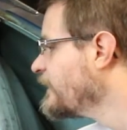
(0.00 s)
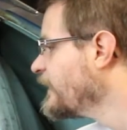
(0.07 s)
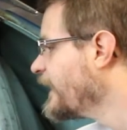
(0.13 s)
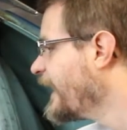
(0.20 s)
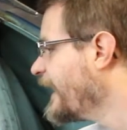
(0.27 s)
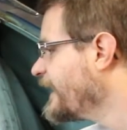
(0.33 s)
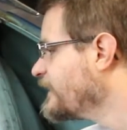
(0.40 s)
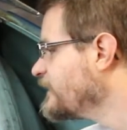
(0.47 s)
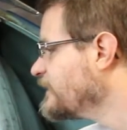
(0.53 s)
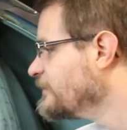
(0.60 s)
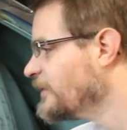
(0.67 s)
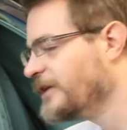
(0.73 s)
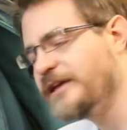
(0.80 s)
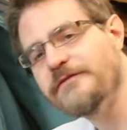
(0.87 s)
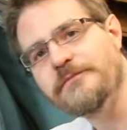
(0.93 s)
And it
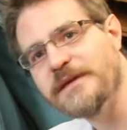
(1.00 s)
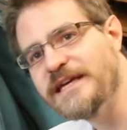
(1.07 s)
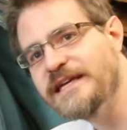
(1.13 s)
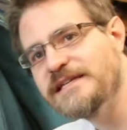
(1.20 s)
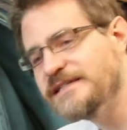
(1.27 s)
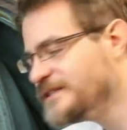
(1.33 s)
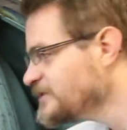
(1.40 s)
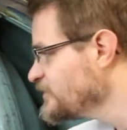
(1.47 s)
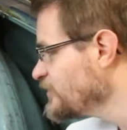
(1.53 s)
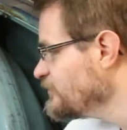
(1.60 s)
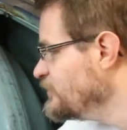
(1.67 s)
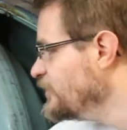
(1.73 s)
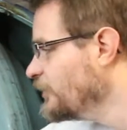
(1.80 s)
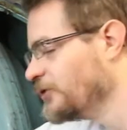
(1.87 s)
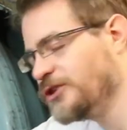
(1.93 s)
might even be easier to
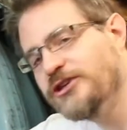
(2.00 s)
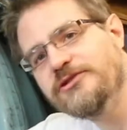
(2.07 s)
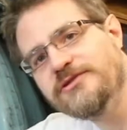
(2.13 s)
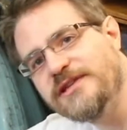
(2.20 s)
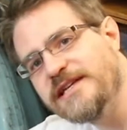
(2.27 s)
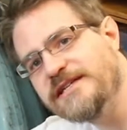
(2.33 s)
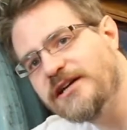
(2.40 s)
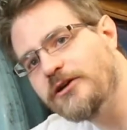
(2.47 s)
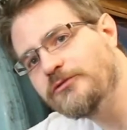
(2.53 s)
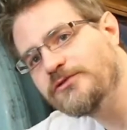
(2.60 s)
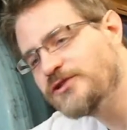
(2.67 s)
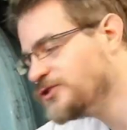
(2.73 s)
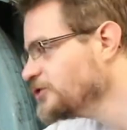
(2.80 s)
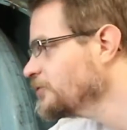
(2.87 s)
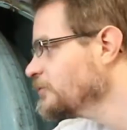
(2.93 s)
not use these holes
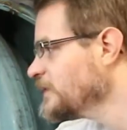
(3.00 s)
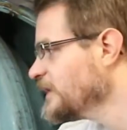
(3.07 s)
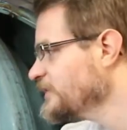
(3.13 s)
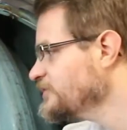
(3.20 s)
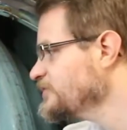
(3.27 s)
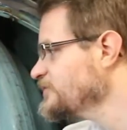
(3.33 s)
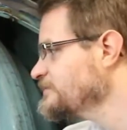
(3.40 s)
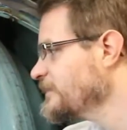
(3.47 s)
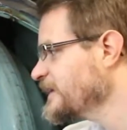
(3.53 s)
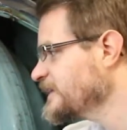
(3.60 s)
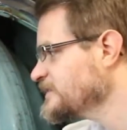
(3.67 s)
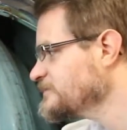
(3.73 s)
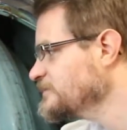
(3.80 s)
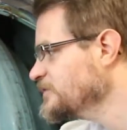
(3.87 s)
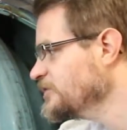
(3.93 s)
at all and just make
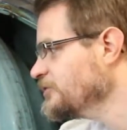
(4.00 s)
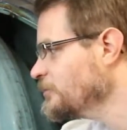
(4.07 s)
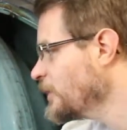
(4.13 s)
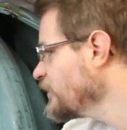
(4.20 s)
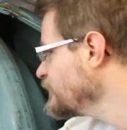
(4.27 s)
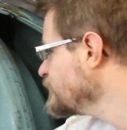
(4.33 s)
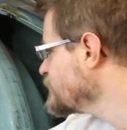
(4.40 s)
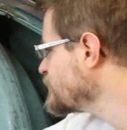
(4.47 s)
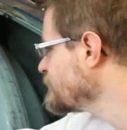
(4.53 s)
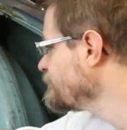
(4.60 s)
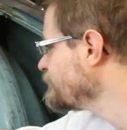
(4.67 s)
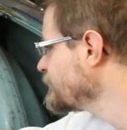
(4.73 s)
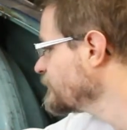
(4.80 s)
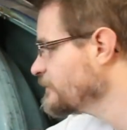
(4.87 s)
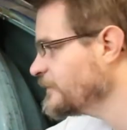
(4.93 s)
some new ones
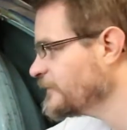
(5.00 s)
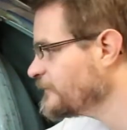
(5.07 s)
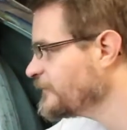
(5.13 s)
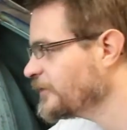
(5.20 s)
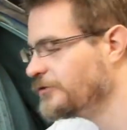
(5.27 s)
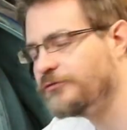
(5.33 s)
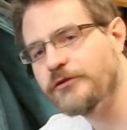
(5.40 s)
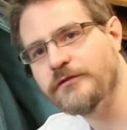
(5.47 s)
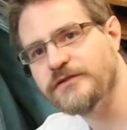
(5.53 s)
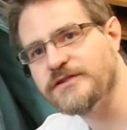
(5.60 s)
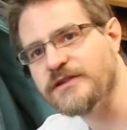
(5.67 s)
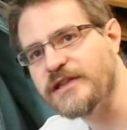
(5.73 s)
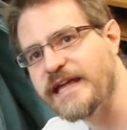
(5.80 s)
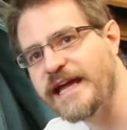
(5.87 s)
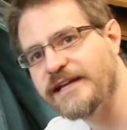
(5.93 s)
a bit further off to
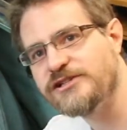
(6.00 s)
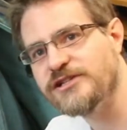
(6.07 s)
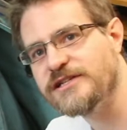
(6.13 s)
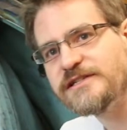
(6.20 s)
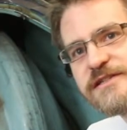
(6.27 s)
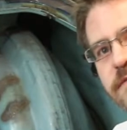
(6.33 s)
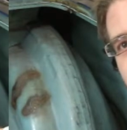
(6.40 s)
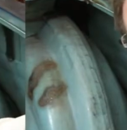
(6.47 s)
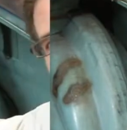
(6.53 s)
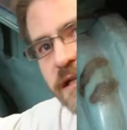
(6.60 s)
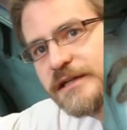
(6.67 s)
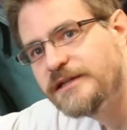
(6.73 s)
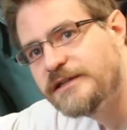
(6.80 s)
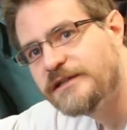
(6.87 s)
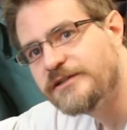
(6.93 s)
the edges.
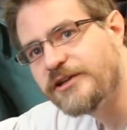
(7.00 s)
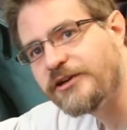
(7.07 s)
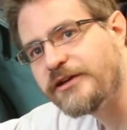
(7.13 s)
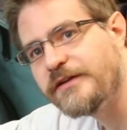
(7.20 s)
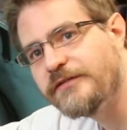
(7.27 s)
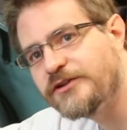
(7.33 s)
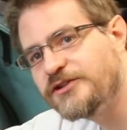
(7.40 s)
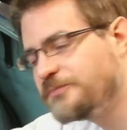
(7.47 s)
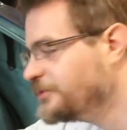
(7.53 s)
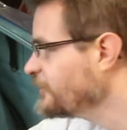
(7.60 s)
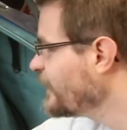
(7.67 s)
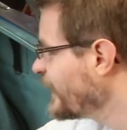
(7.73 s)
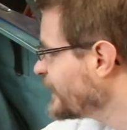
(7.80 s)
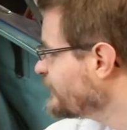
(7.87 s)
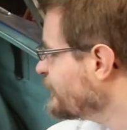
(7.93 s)
So if I just put
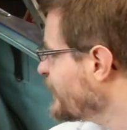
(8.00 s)
that in